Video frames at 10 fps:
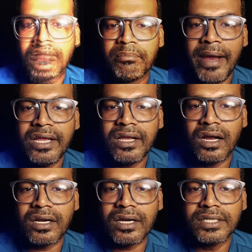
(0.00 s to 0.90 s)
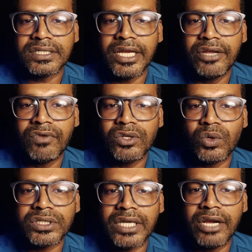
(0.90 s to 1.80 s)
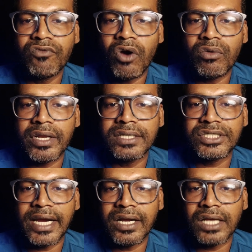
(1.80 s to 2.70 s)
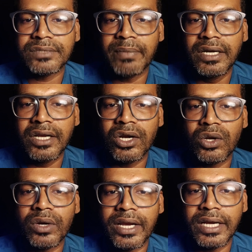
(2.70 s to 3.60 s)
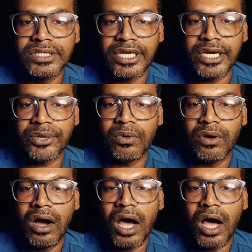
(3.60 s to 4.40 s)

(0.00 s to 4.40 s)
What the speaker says: Many countries, even those involved in China's Belt and Road Initiative,